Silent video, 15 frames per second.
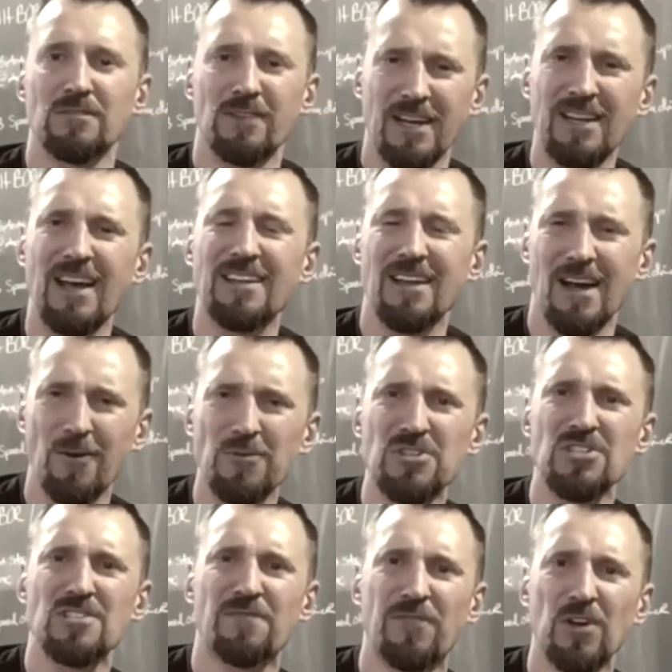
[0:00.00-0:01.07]
Like I would
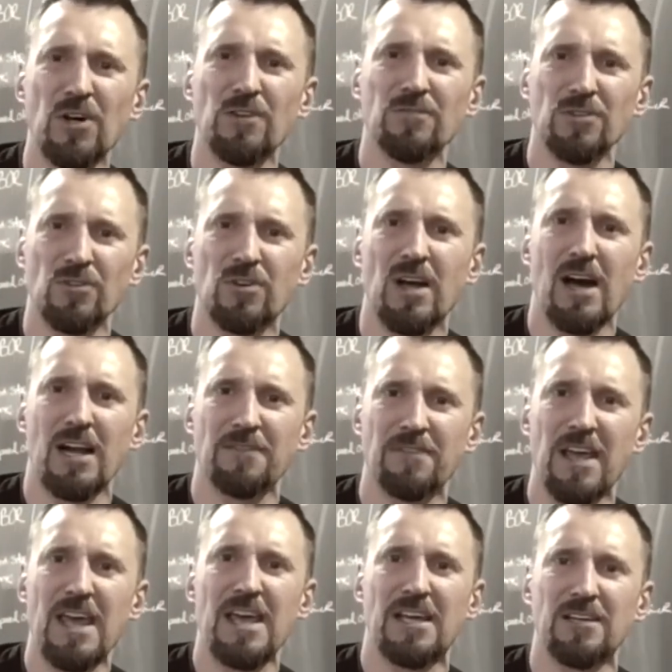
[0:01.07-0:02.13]
just feel a little kind of
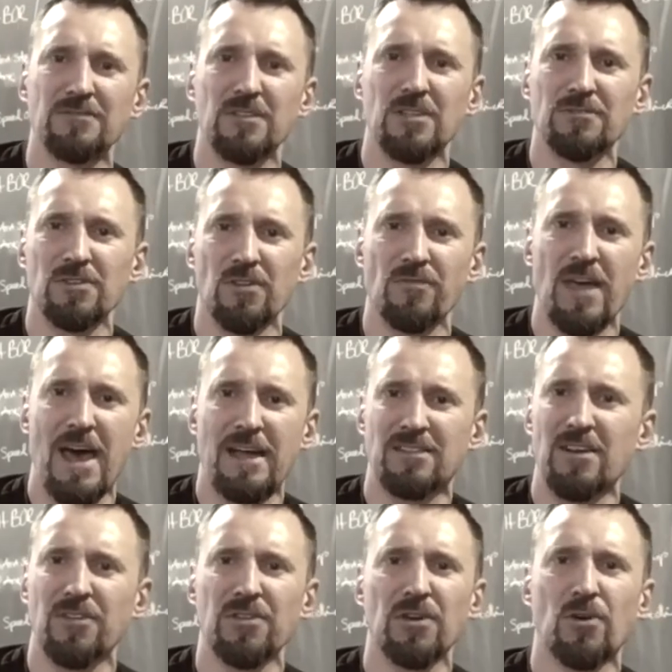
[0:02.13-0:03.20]
ache, a little nag,
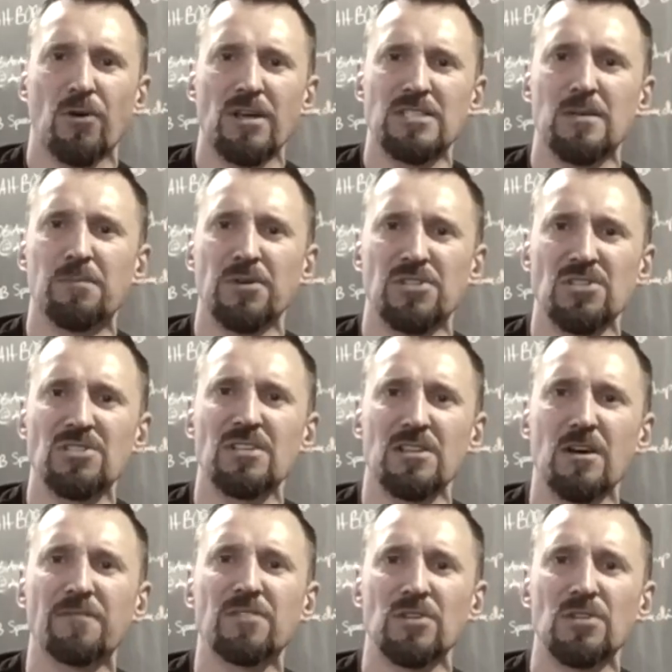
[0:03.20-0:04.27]
nothing crazy, but just
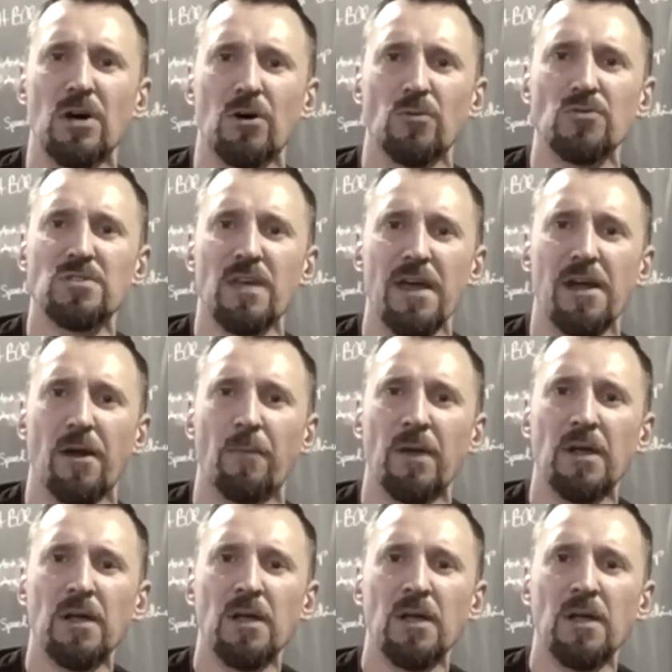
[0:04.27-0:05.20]
enough to know it was there.